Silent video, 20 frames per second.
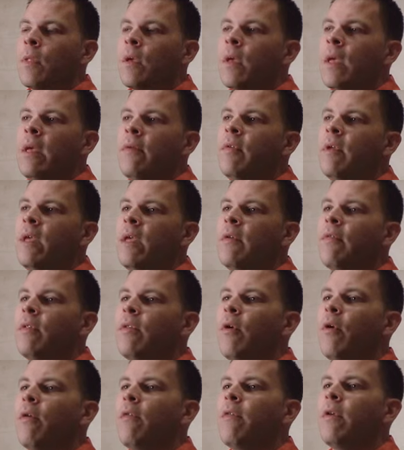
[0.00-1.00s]

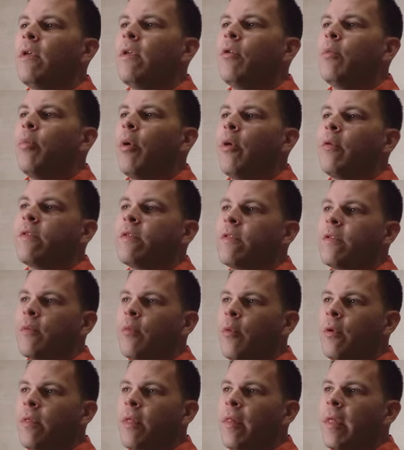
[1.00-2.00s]
Even though you post
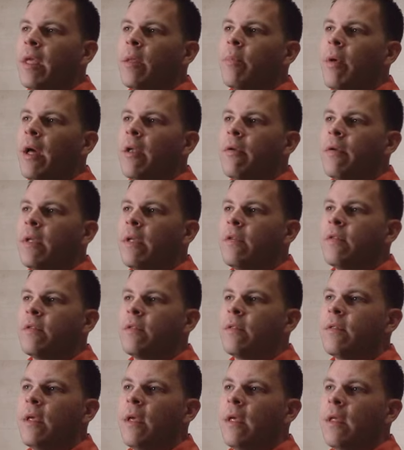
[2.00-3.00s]
what the lane pattern is
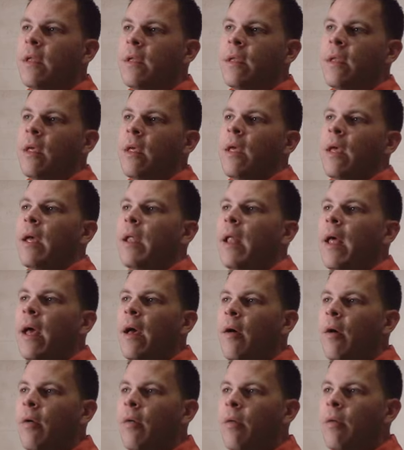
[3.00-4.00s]
and
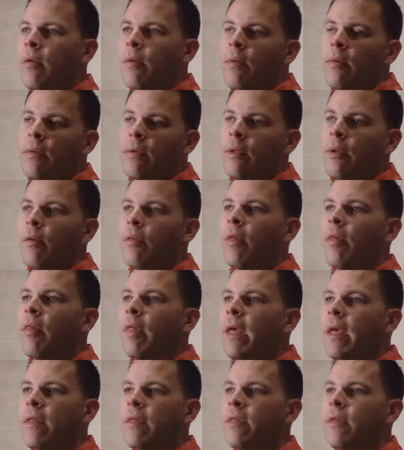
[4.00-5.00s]
how the
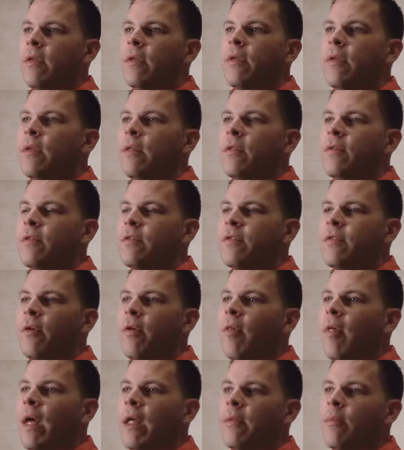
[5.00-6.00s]
length, there's
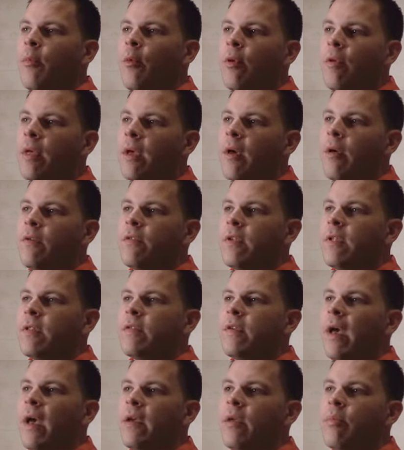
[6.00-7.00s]
still a lot more that goes
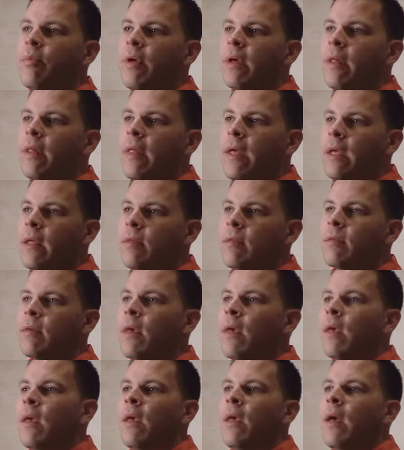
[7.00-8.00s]
into how you play the lanes.
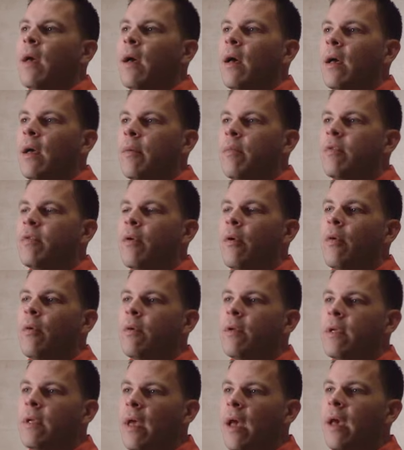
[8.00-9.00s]

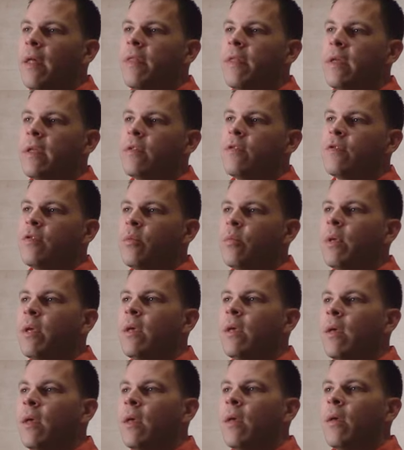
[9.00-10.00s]
So yeah, I think it should be